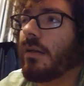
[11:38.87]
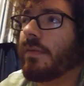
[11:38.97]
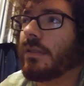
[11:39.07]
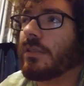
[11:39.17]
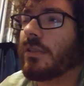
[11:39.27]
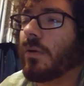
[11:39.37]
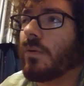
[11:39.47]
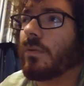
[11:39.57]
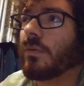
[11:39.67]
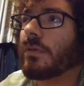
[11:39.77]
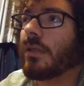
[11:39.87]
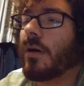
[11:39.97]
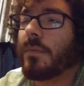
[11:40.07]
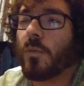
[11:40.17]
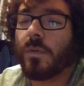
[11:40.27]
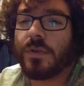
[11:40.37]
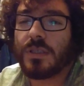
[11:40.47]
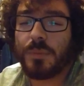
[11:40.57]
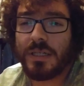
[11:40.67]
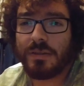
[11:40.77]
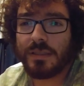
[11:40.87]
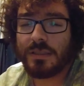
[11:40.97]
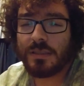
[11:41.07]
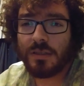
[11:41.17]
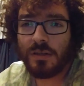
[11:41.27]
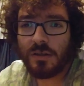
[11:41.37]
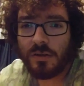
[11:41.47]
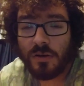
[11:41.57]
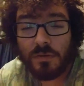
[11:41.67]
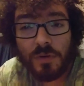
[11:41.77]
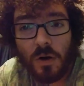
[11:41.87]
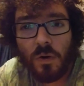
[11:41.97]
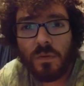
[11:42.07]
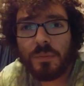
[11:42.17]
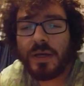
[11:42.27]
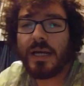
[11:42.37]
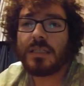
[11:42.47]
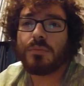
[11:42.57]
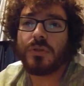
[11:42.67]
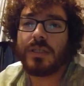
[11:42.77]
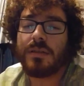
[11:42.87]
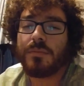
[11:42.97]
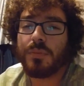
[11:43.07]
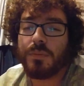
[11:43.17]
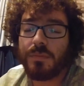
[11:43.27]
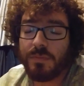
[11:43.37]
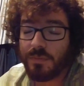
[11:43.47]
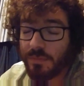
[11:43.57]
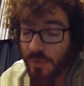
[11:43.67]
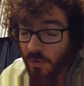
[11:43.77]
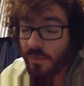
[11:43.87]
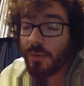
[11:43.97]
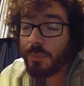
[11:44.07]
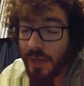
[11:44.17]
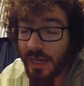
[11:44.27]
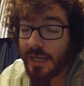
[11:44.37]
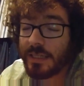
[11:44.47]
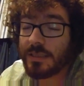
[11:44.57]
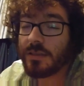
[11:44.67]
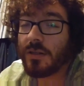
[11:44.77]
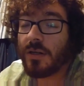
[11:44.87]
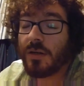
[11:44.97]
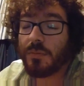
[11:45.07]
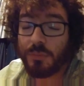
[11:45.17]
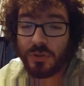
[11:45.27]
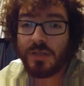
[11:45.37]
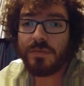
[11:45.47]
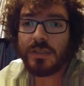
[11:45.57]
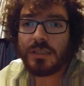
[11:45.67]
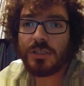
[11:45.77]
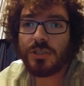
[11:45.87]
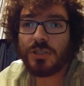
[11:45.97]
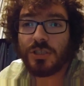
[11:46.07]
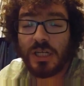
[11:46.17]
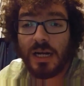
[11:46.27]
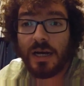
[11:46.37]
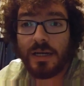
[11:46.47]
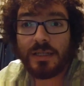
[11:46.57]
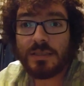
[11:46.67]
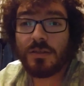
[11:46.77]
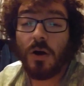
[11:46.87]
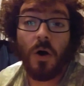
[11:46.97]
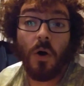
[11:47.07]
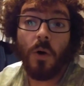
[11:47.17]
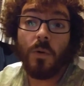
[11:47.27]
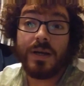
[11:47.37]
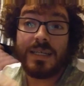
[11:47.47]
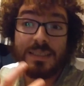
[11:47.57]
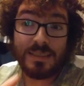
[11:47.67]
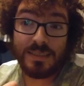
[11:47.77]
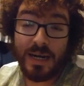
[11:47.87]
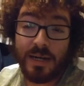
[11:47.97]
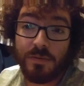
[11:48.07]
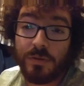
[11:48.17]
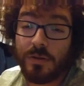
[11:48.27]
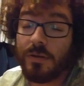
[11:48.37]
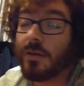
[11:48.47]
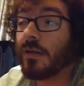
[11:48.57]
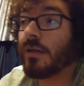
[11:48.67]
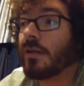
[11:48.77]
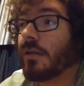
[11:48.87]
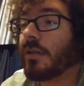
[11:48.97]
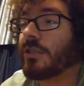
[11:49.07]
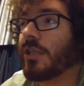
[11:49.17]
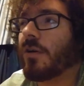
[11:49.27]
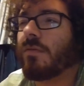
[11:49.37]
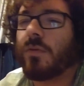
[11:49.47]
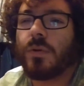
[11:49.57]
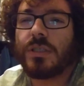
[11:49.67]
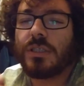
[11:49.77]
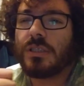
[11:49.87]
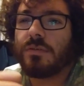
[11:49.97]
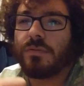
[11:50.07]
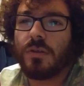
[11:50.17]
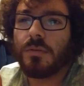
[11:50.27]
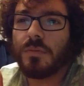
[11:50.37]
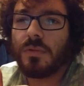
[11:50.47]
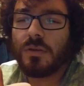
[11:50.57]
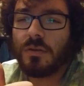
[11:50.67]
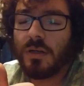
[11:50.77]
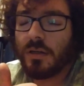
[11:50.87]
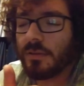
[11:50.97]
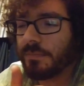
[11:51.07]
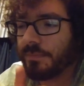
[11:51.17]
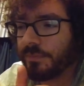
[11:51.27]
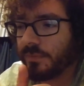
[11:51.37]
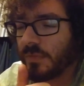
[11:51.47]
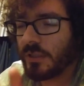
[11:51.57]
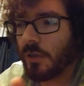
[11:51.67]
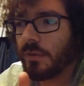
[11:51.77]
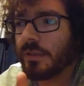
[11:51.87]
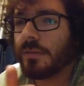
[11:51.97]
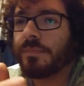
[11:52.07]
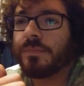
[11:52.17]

the souls, um, the spirits of all the past, all the past previous Jedi's all inside of her. She heard voices from um, Yoda,